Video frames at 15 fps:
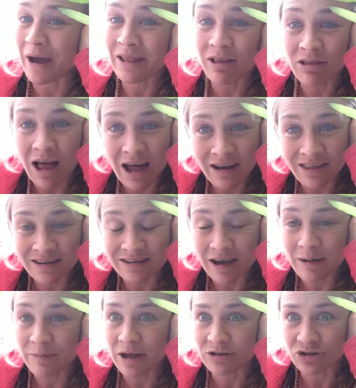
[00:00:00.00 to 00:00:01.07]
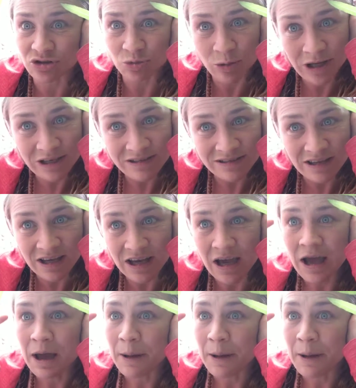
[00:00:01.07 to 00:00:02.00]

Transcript: And a lot of the time that's just witnessing,